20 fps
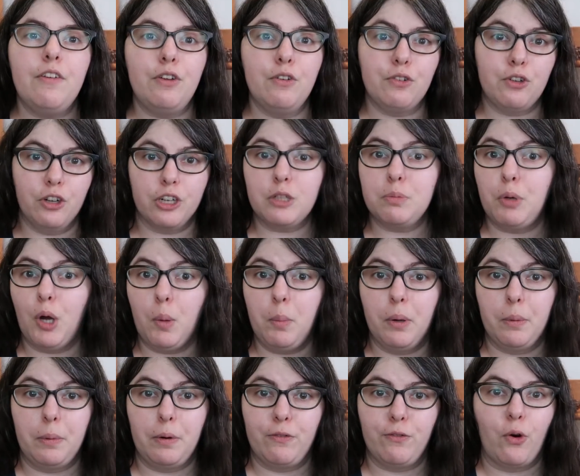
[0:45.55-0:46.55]
If you've cooked
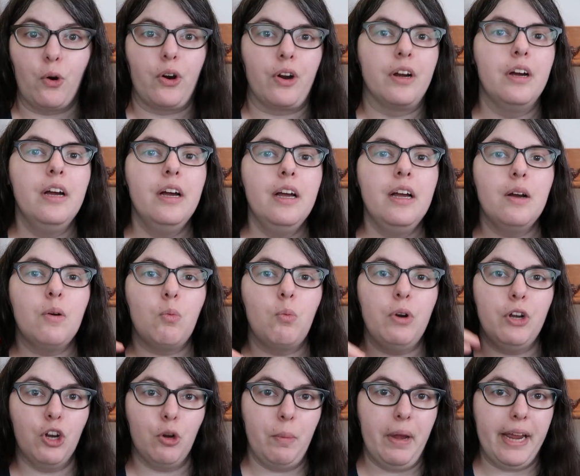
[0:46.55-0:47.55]
boba before,
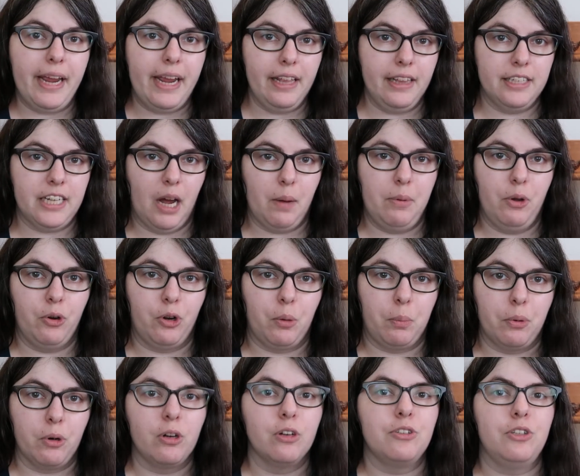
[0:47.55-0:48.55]
when you're making the tapioca
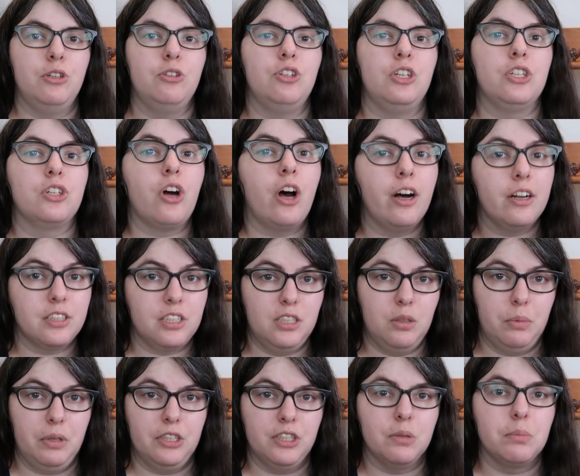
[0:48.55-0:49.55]
pearls, you usually toss
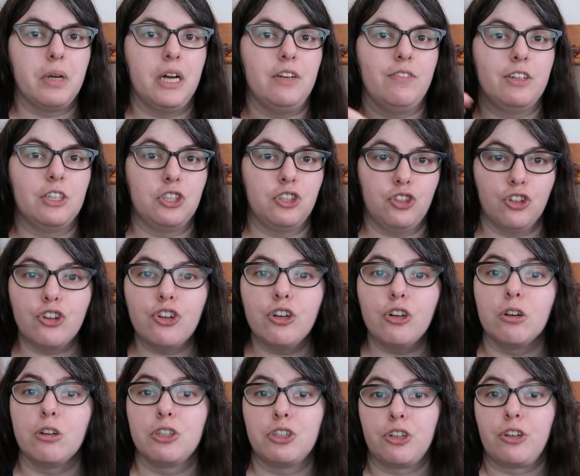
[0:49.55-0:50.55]
them in some kind of a
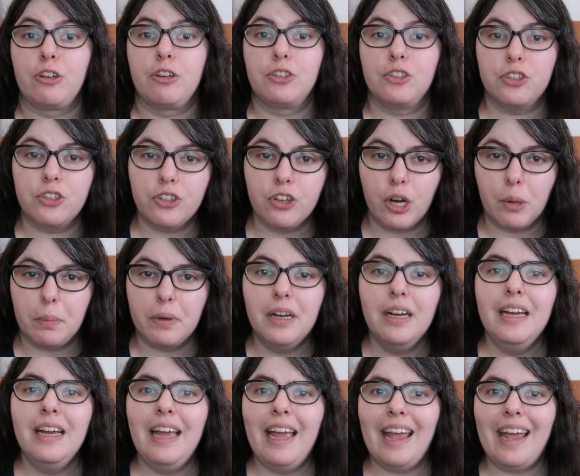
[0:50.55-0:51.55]
sugar or sugar syrup,
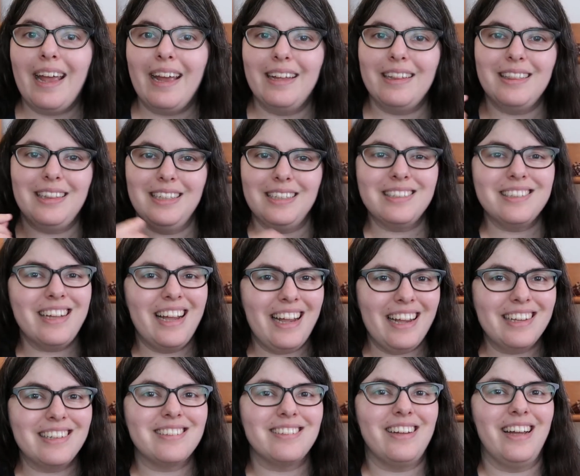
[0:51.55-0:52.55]
and this
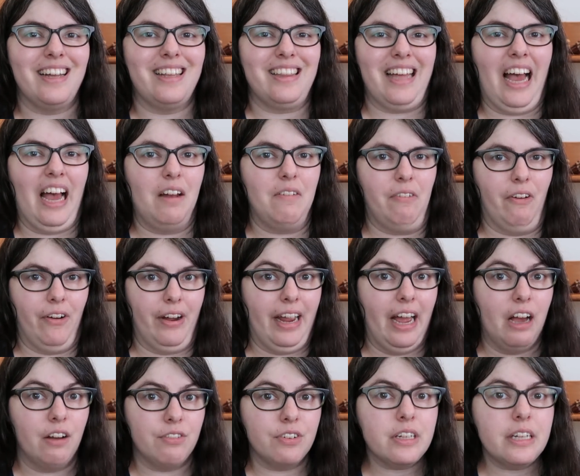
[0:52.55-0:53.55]
tastes like that very
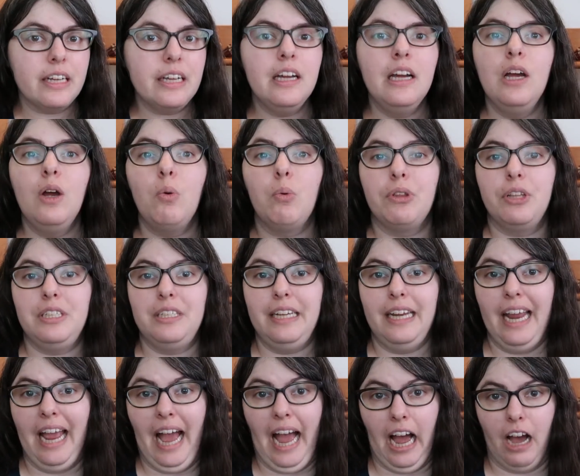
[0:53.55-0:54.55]
heavily with a tea